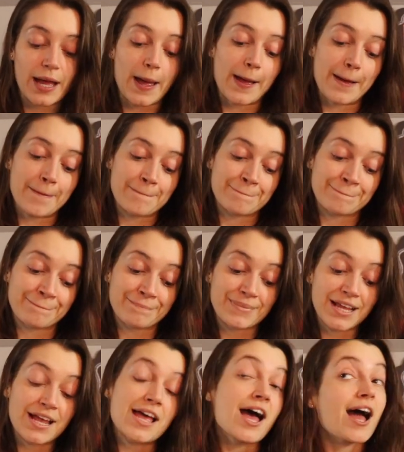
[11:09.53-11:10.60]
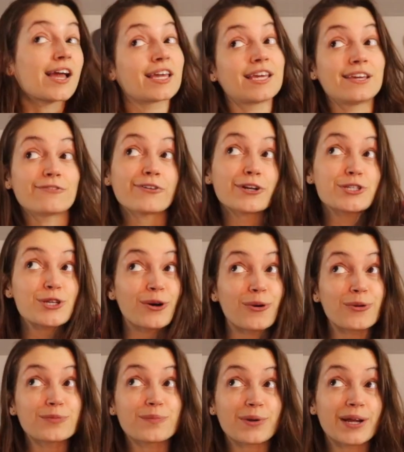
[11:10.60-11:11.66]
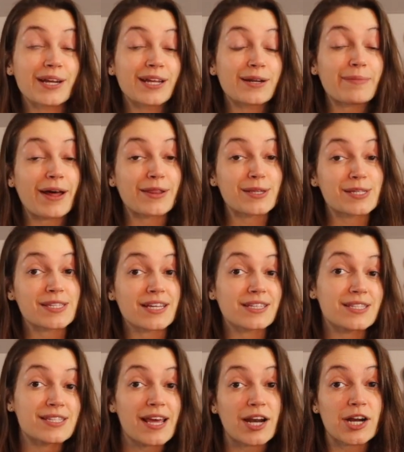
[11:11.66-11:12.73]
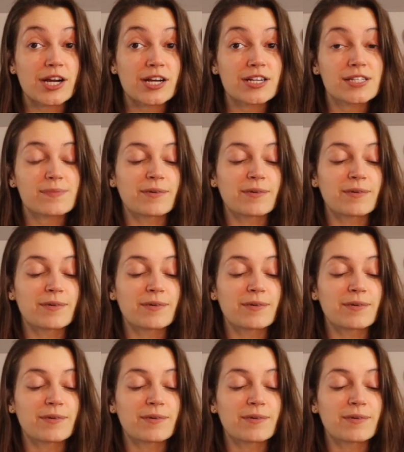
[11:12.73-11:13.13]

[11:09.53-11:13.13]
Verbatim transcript: Um, Kiefer told Brayden about the Sunsetters,